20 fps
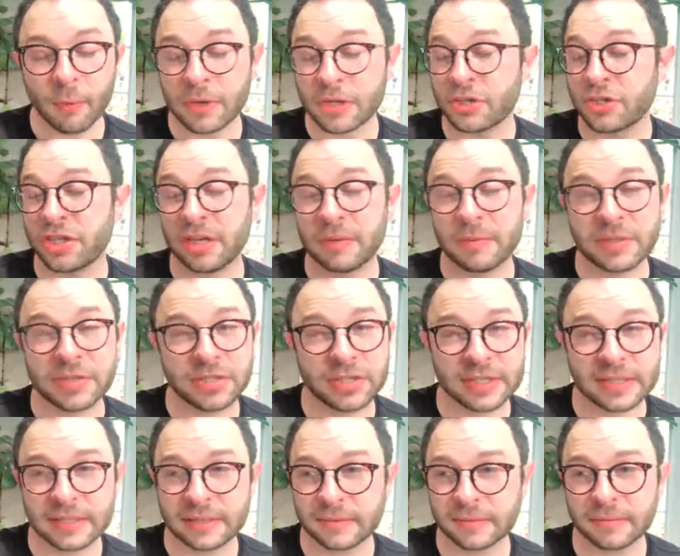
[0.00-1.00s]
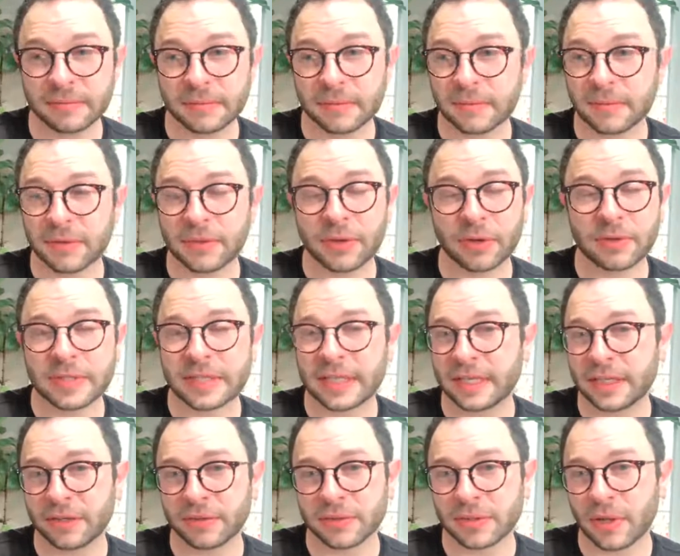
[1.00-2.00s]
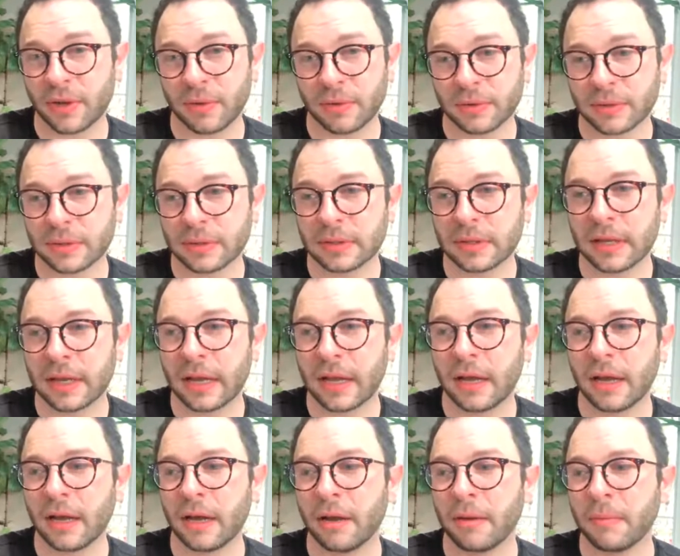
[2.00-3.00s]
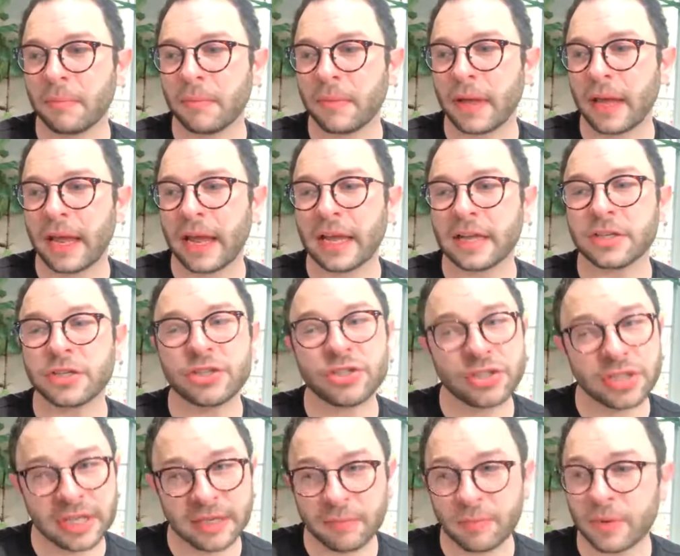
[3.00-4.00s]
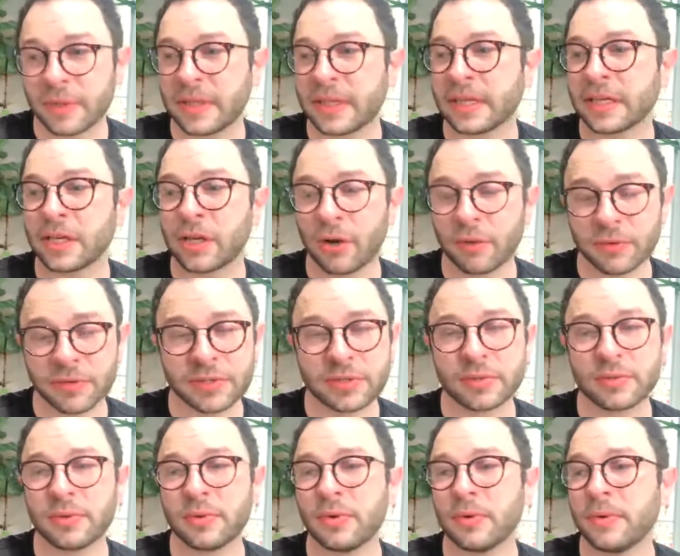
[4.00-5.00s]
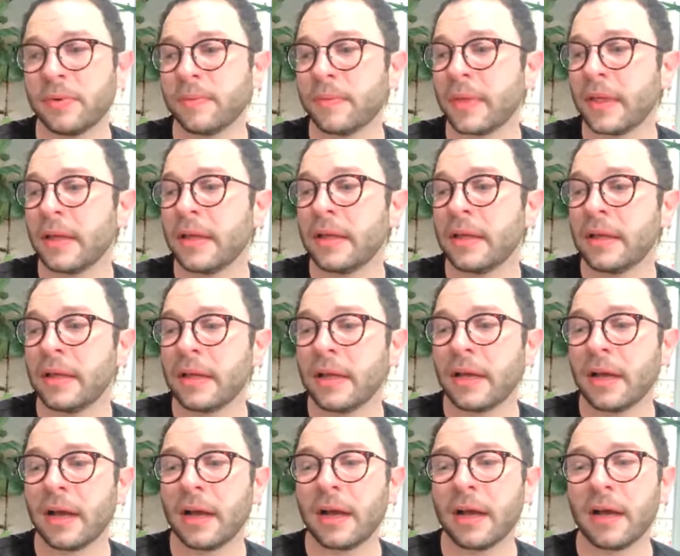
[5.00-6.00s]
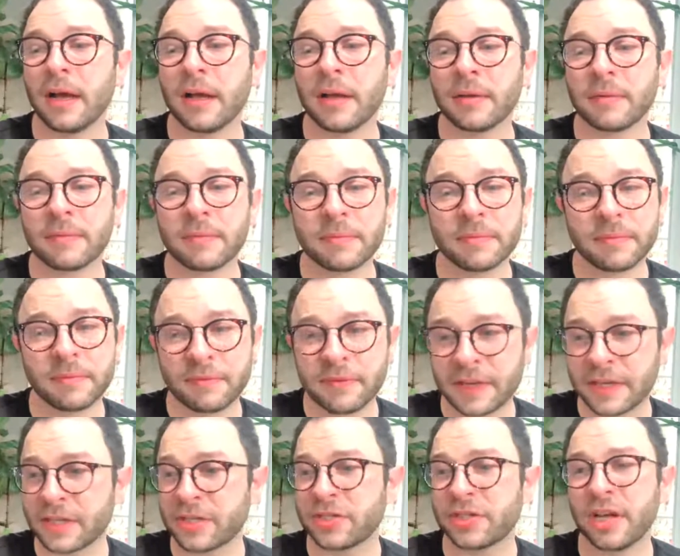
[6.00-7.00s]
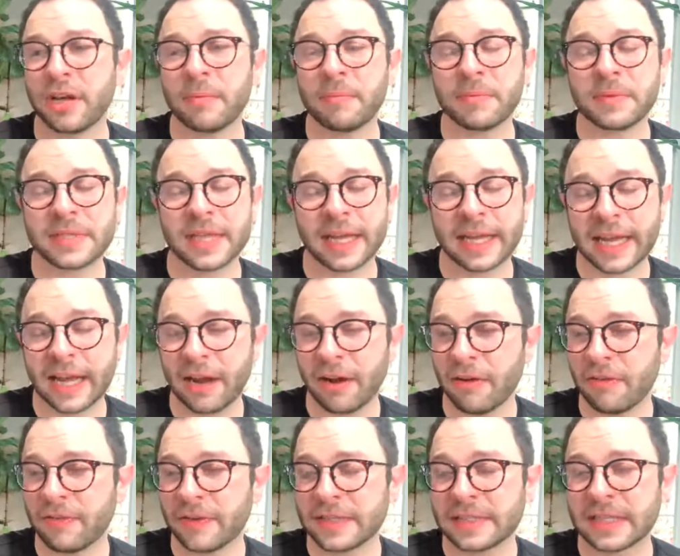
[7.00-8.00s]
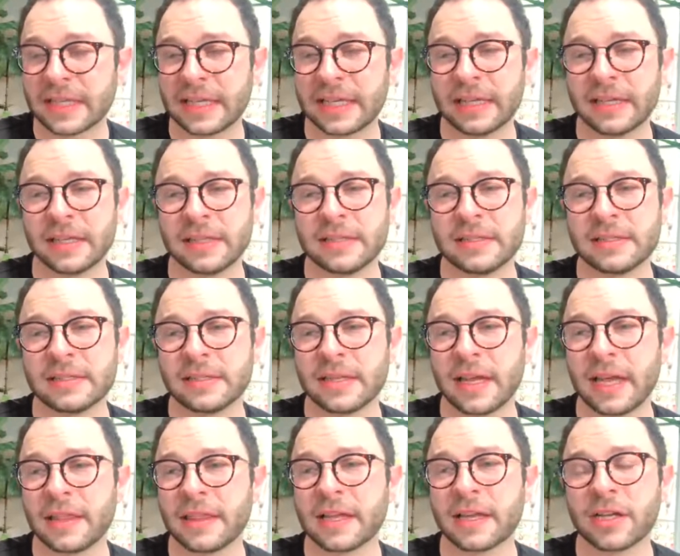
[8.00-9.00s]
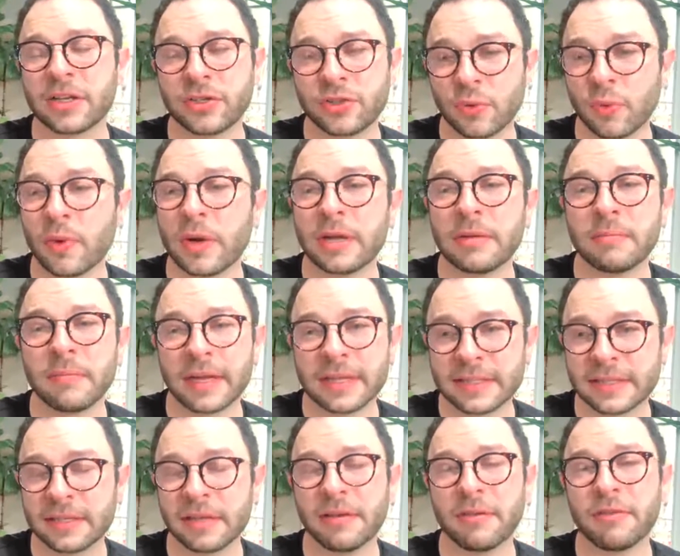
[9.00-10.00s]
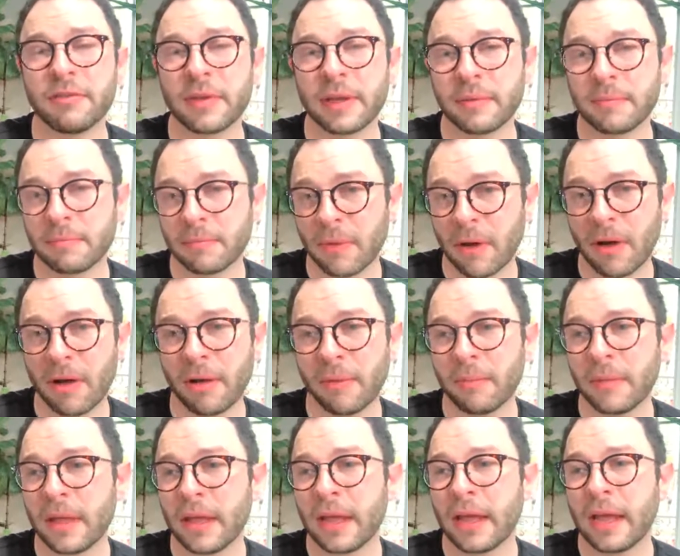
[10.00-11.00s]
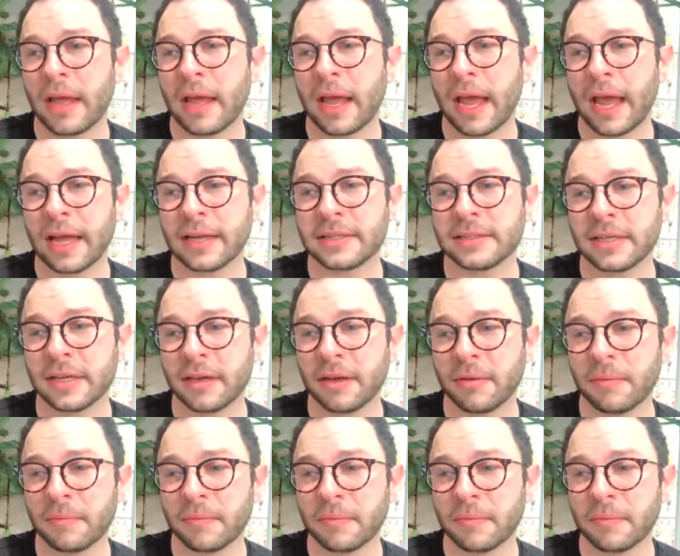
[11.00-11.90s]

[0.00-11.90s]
when she was just 13 years old. And she would then go to school, finish up, take care of us kids, and then join myself, Mom, at